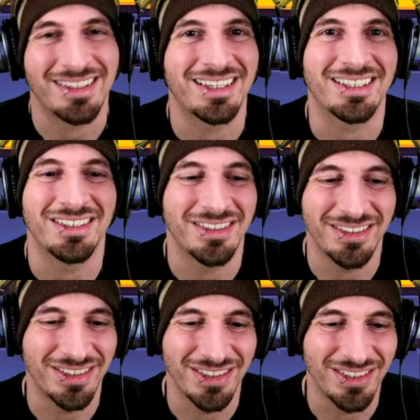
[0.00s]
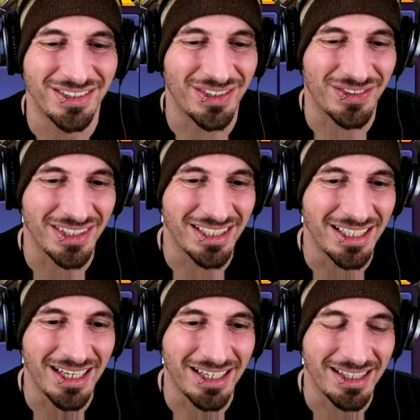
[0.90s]
Like you don't really
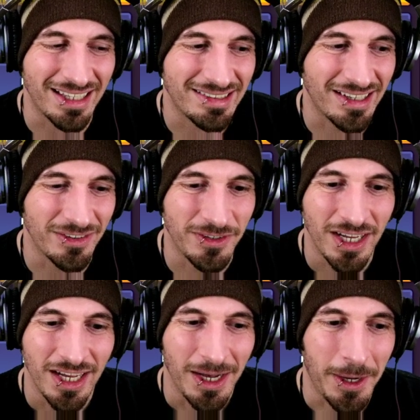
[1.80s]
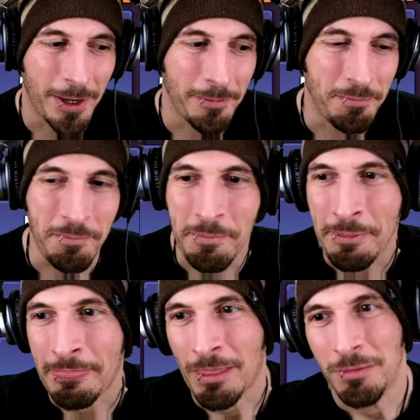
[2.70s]
need any of that stuff.
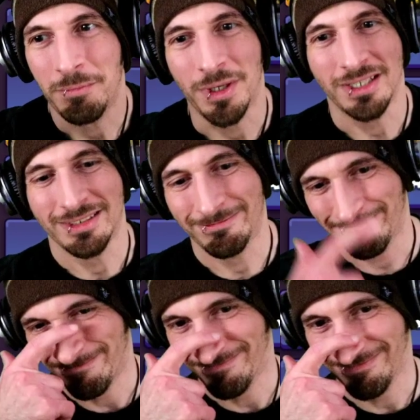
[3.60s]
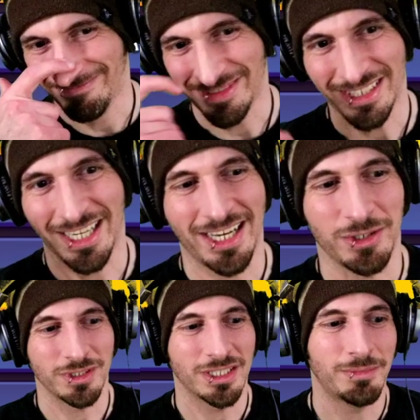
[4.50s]
But yeah,
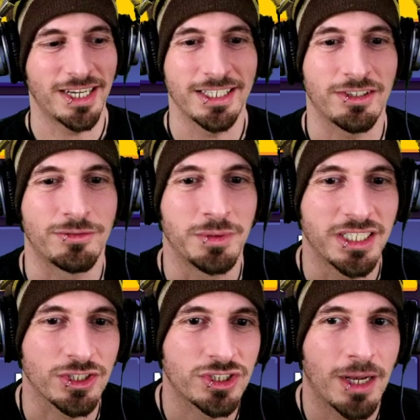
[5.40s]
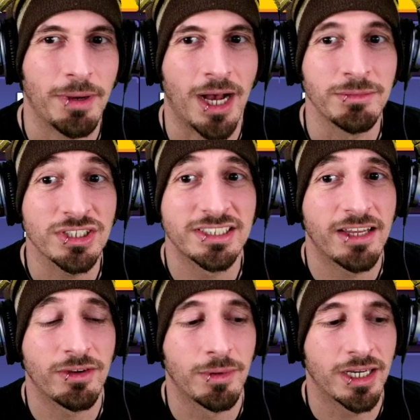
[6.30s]
really buy anything from the Guild Shop. I'm just
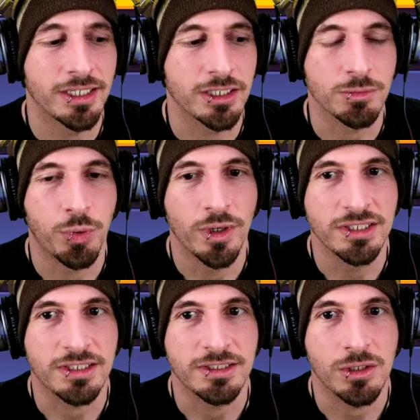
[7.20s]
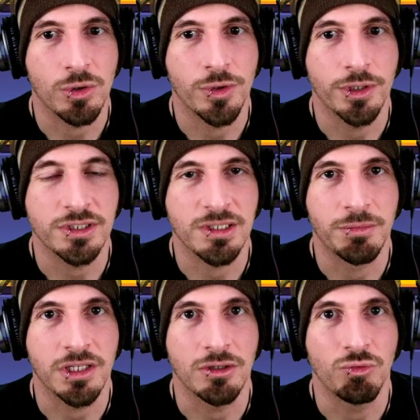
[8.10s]
saving my guild points until there's
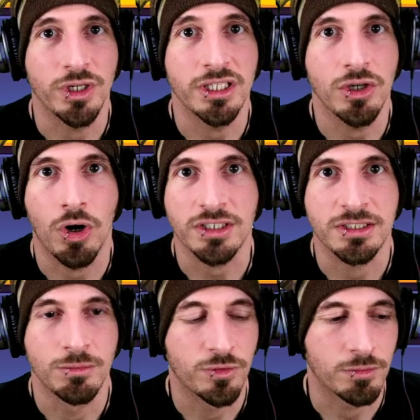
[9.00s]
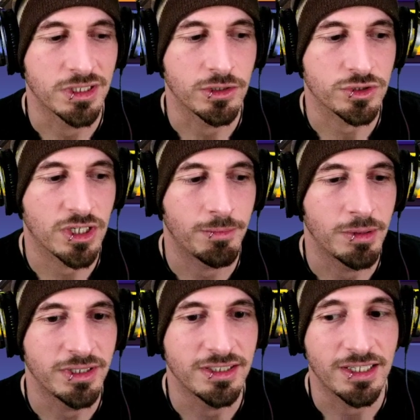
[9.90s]
something really awesome from the Guild Shop,
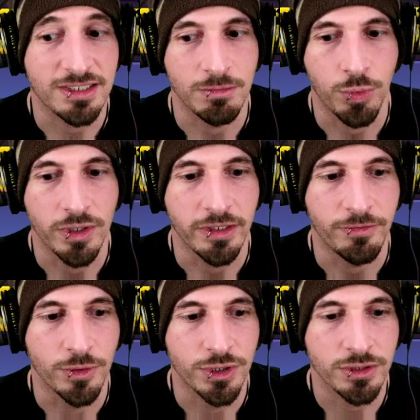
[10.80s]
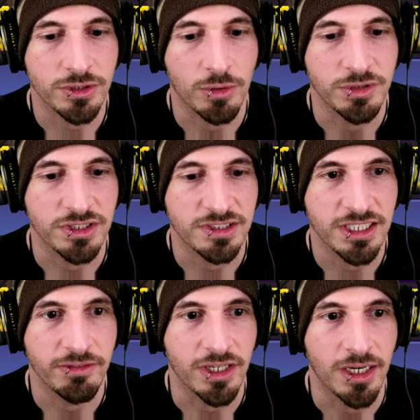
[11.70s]
maybe at some point in the future. So I'm just
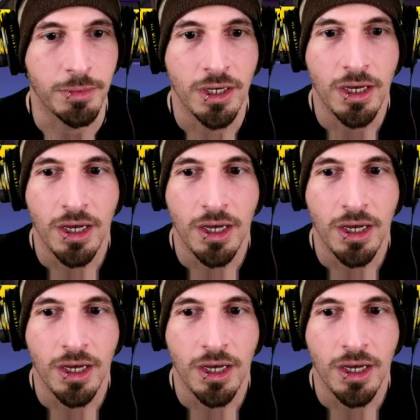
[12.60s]
saving up.